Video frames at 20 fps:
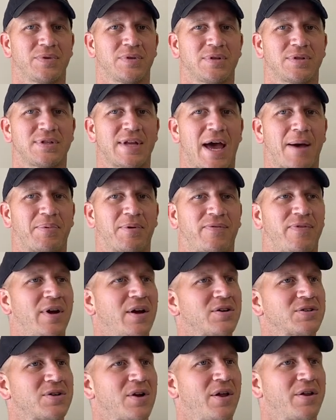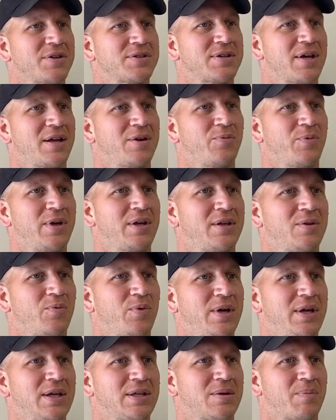snap your fingers and all of a sudden
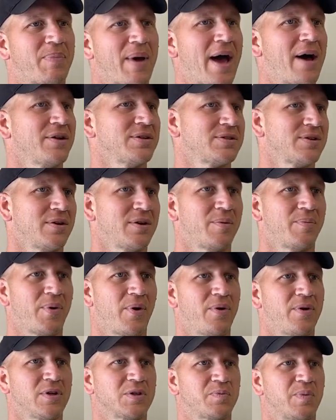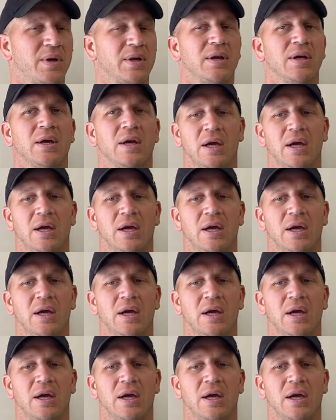we get to pounce on opponents, but